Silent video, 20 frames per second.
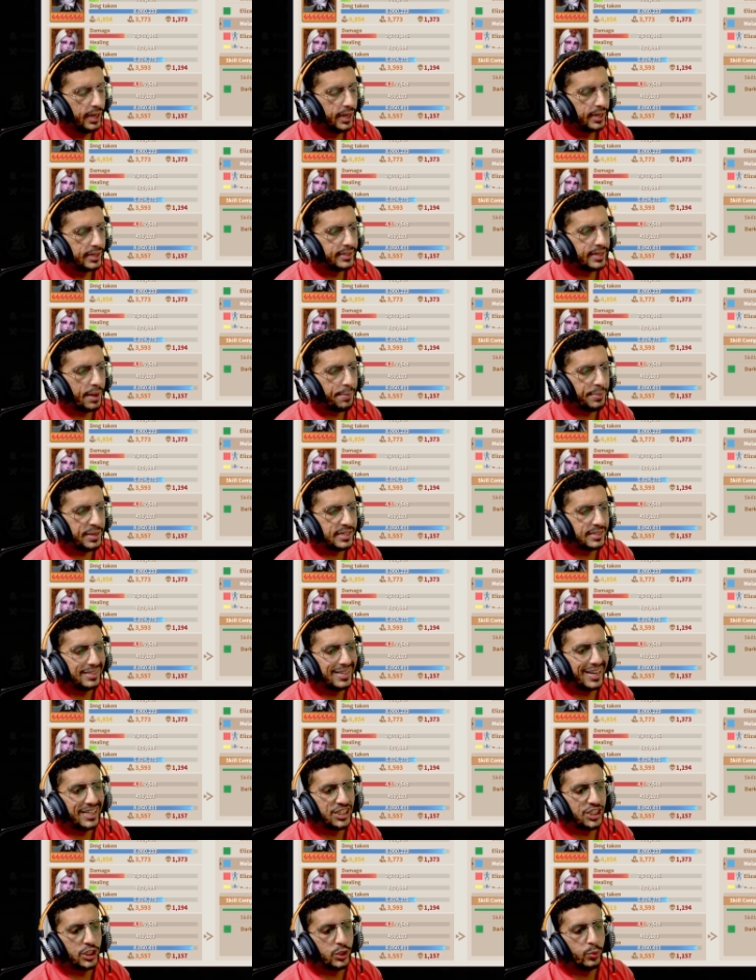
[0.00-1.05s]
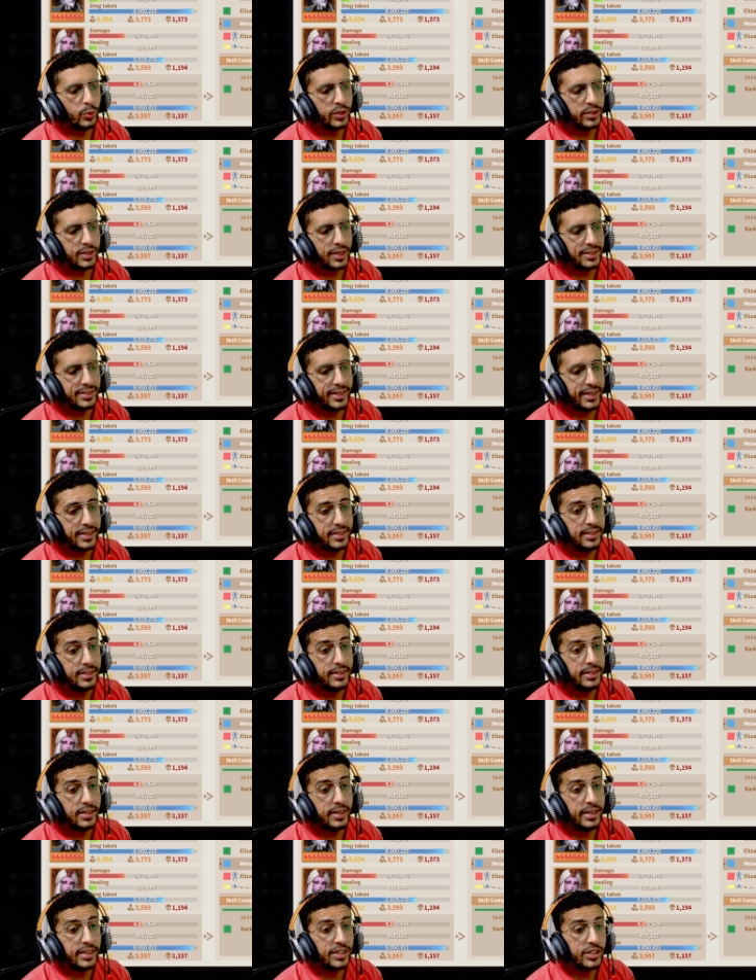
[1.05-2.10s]
that means that she will not get the
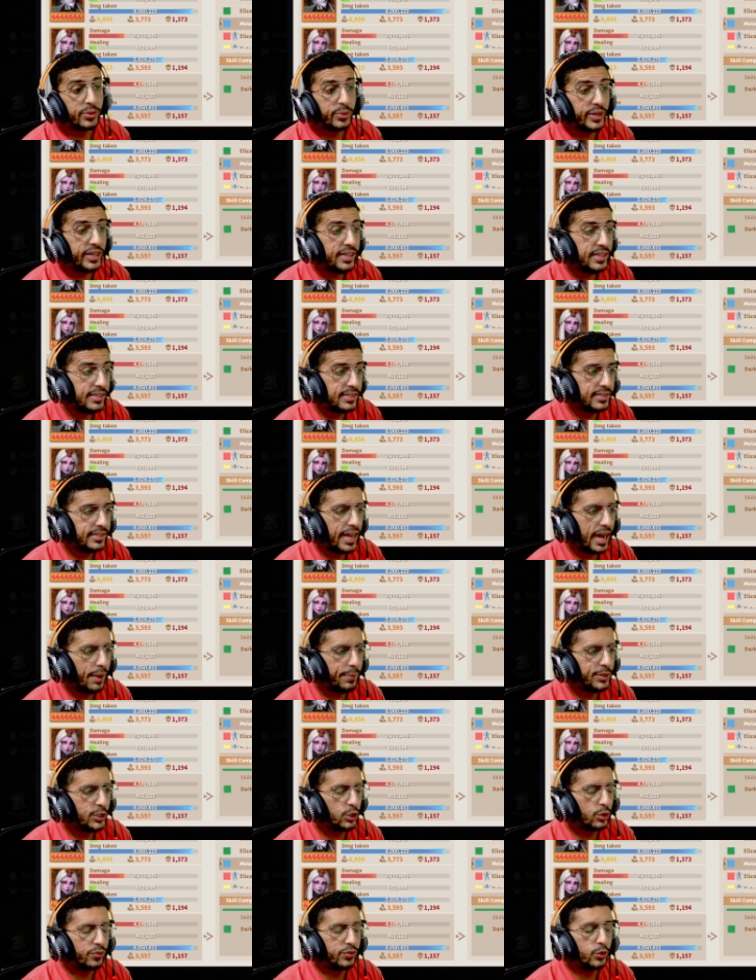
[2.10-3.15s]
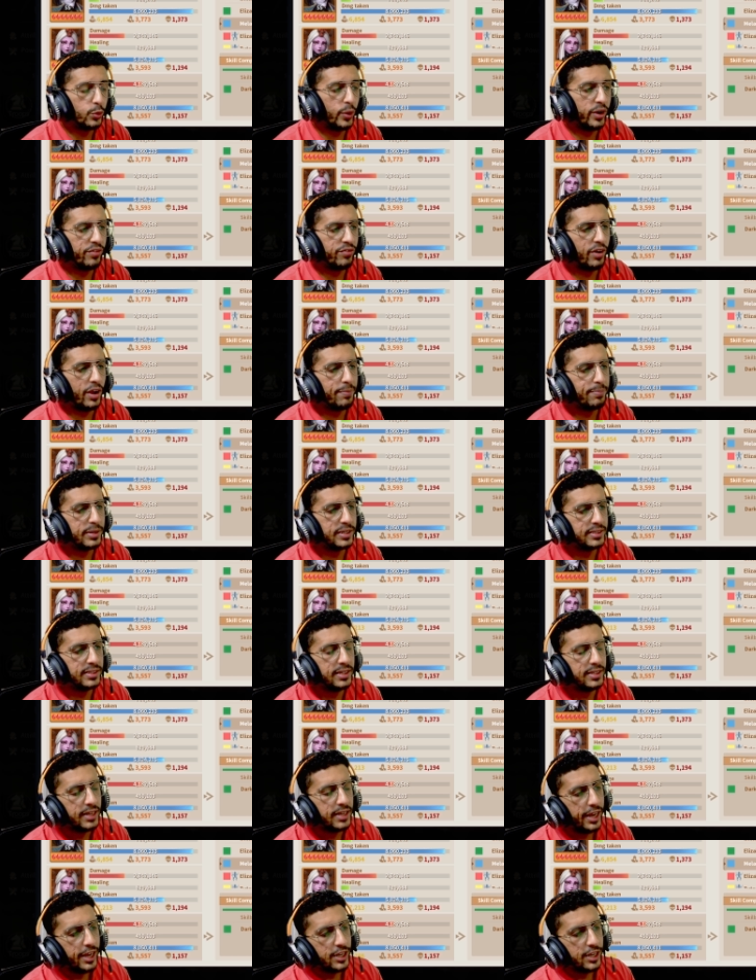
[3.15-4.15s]
increased damage of 25%,